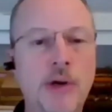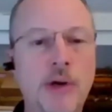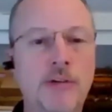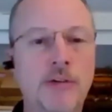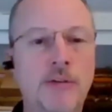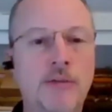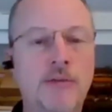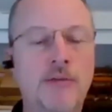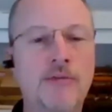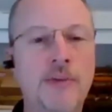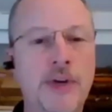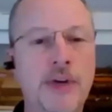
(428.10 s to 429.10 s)
we're
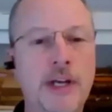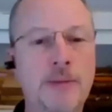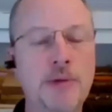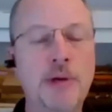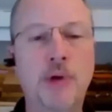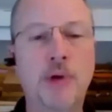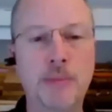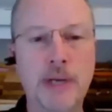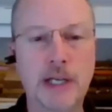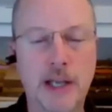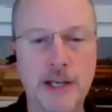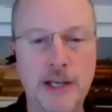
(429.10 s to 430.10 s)
very um,
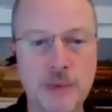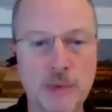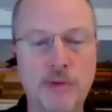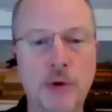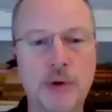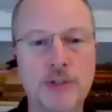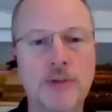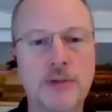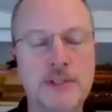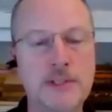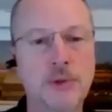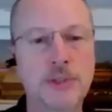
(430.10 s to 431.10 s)
compartmentalized. We focus on a
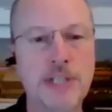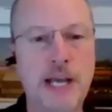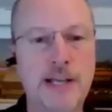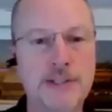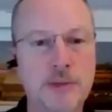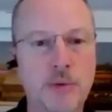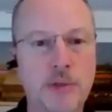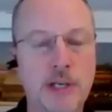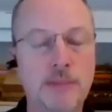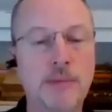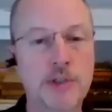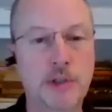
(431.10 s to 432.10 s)
single task within
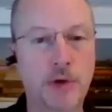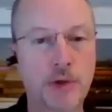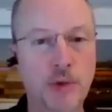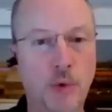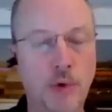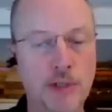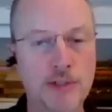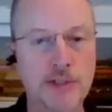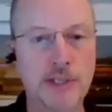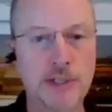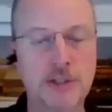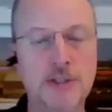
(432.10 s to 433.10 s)
a much larger
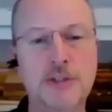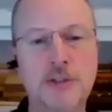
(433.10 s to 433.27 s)
organization.